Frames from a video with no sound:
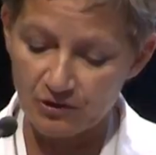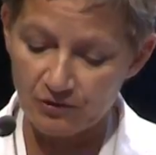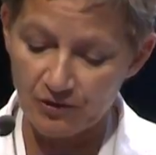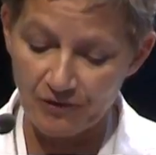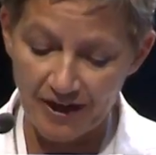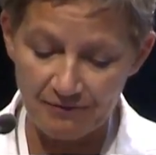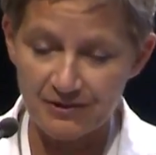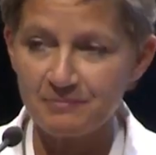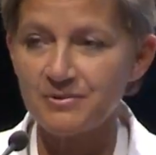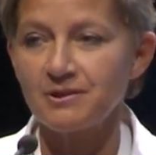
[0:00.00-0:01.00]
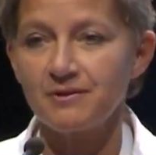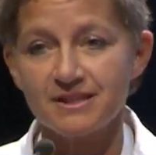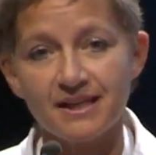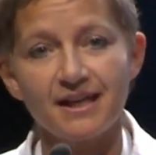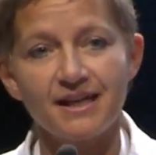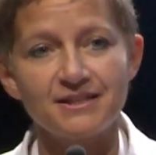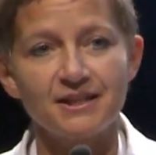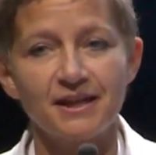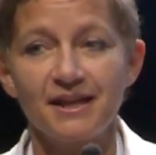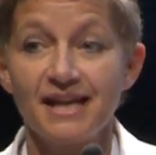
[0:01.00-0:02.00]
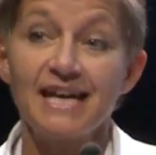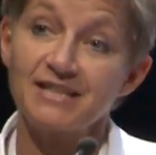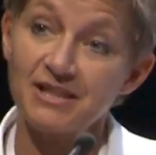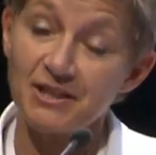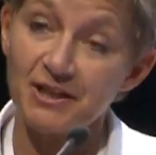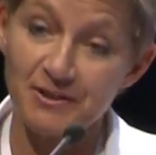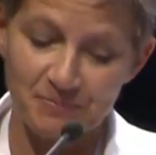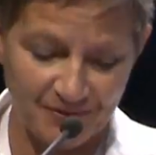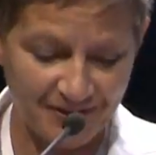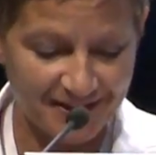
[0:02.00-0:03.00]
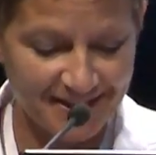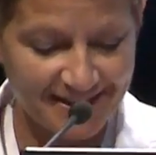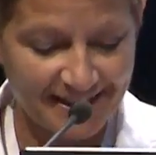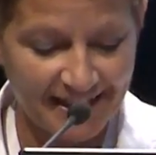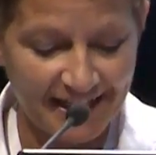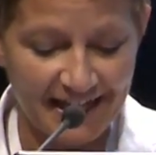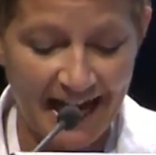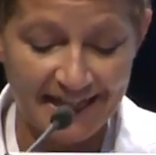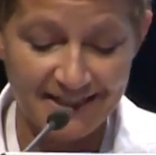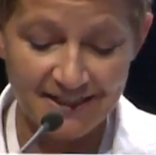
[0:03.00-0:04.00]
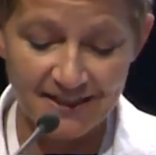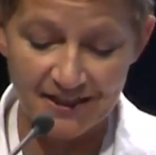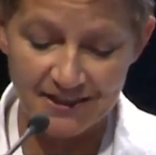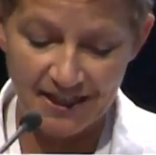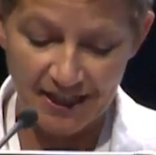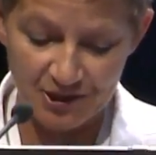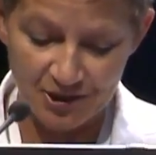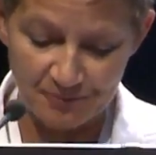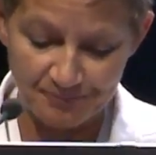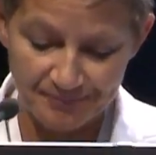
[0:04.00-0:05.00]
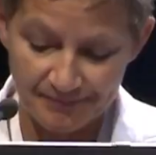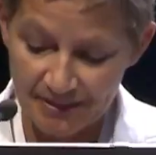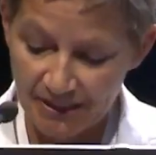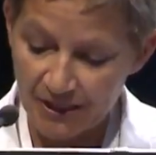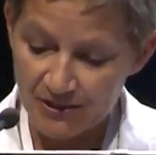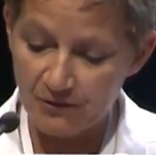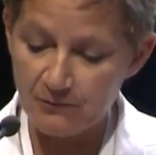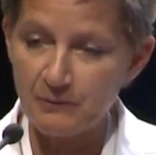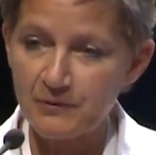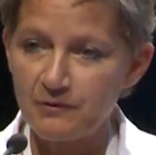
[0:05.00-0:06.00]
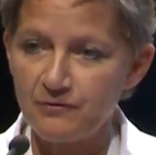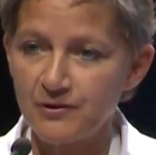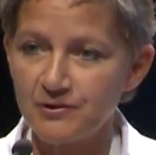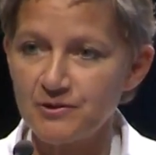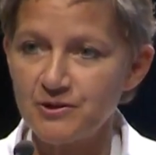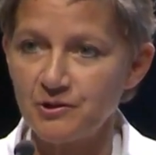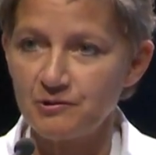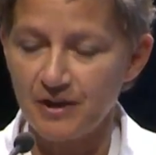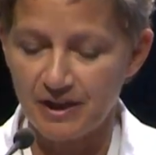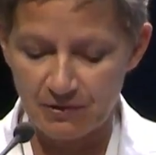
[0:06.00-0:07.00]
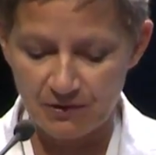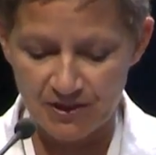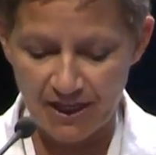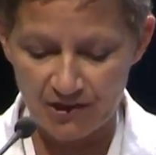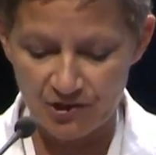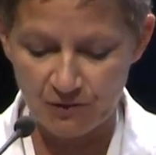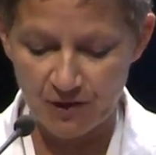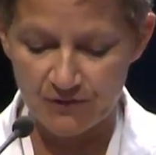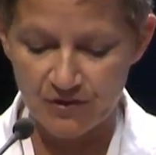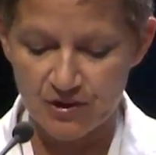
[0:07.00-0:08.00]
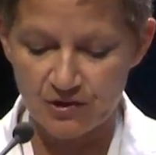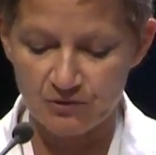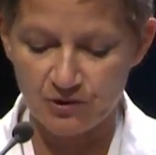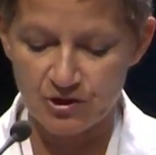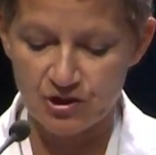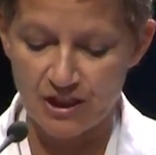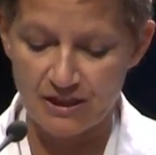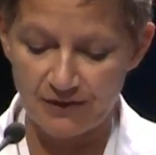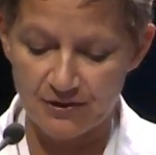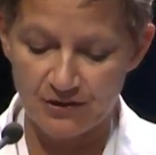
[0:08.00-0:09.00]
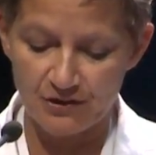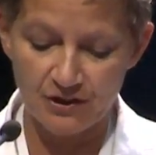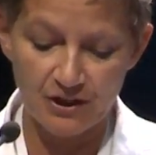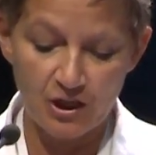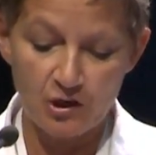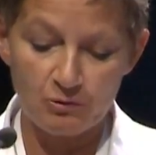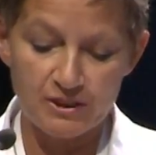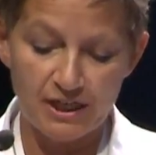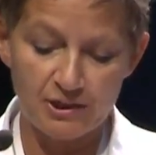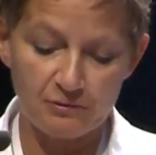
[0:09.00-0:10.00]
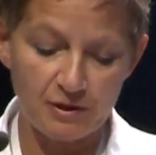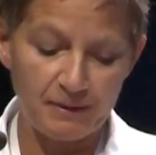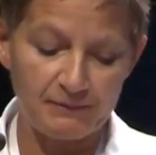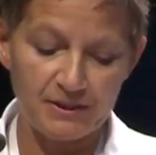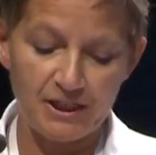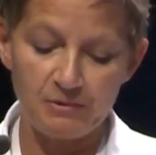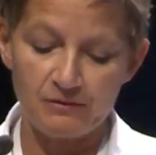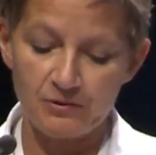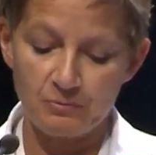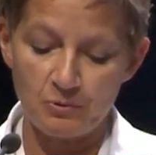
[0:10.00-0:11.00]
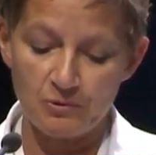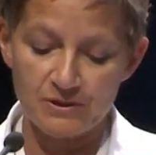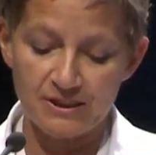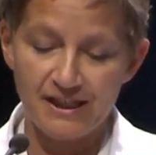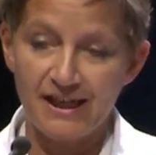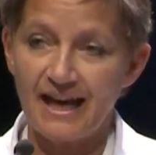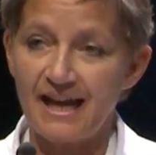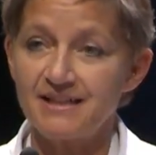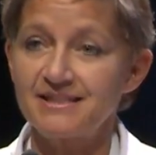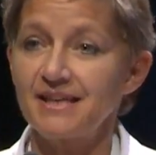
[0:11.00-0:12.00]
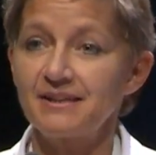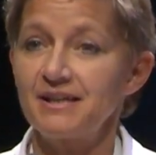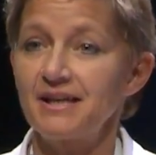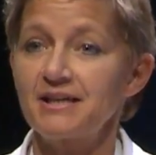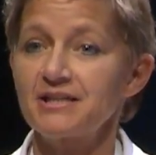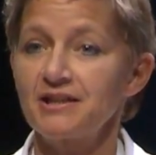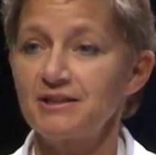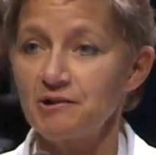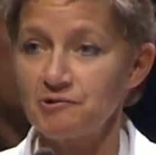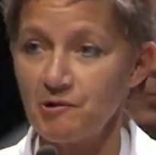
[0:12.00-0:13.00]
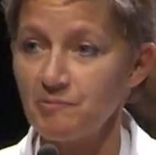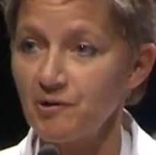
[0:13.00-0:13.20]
honorarium, so it's a nice prize, and a citation. So with no further ado, I'm going to hand you over to Dr. Jean Nelson, who will tell you about the naming of the award and the exciting drum